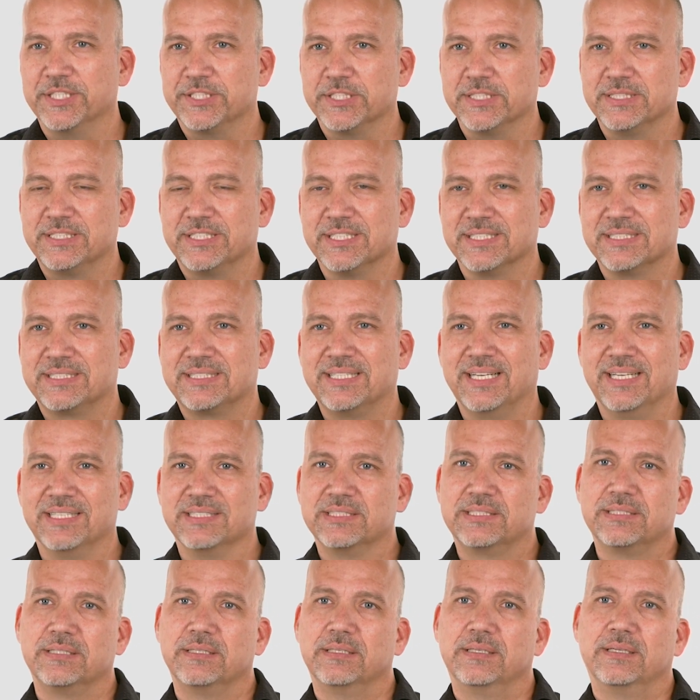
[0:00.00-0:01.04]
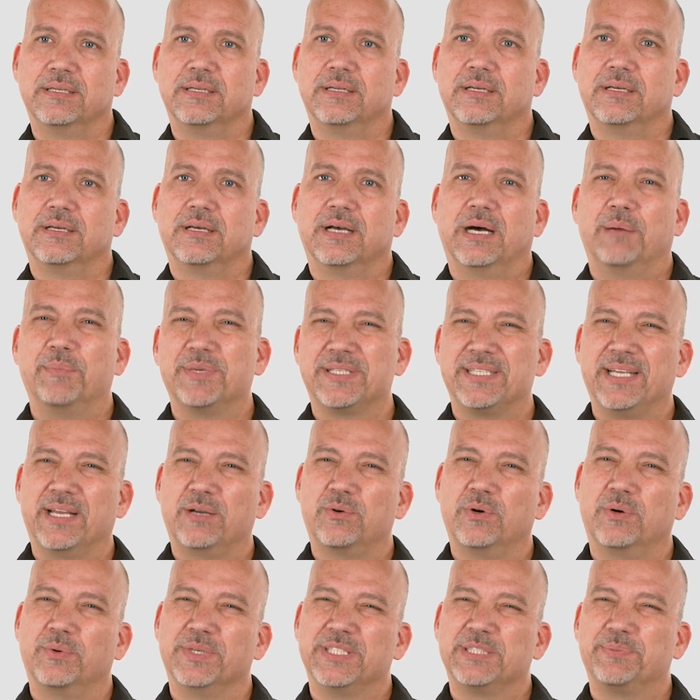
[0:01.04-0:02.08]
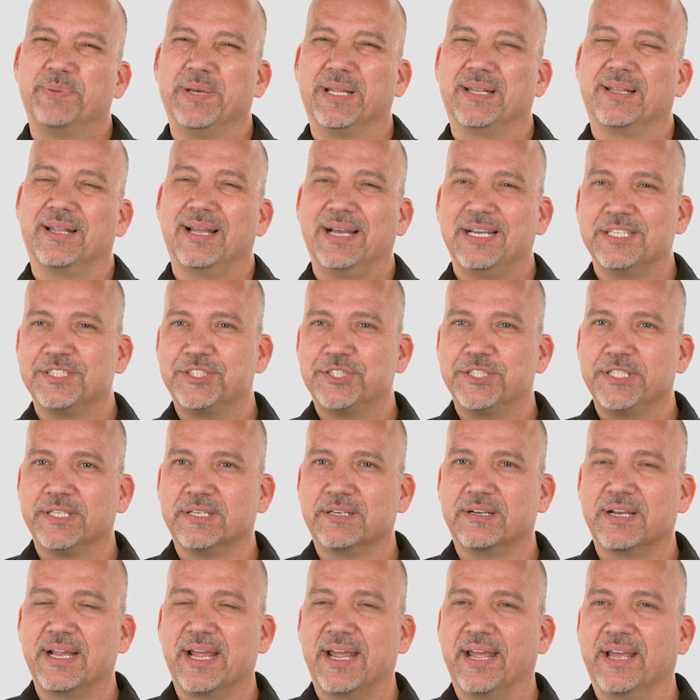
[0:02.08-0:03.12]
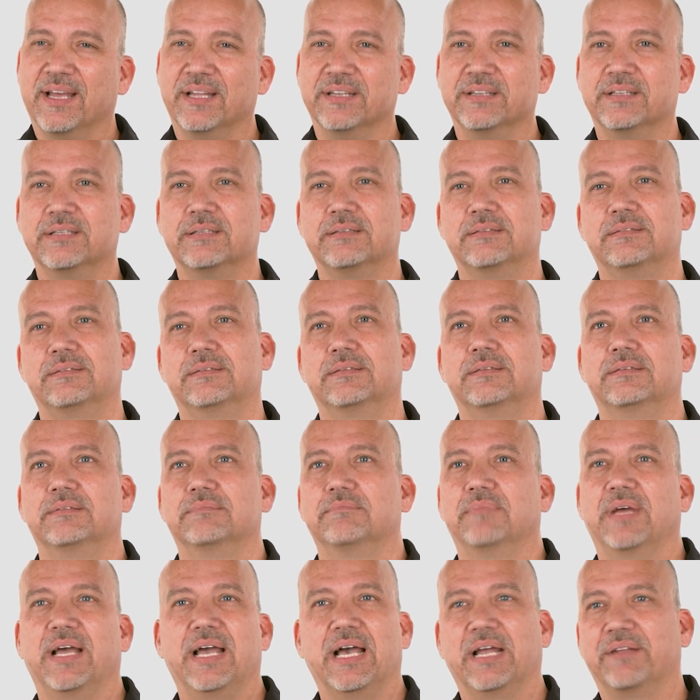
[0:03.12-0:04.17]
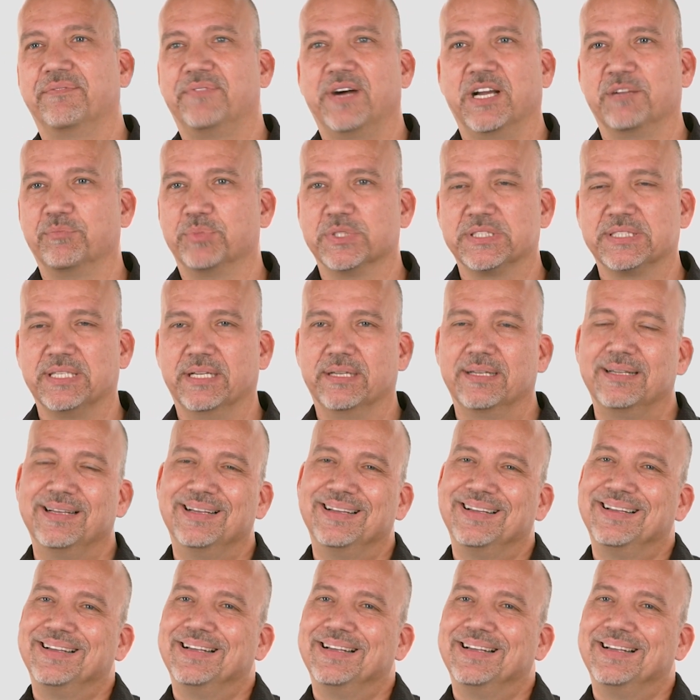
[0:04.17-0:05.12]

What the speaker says: budget just says, I'm going to take what we spent last year and add 5%.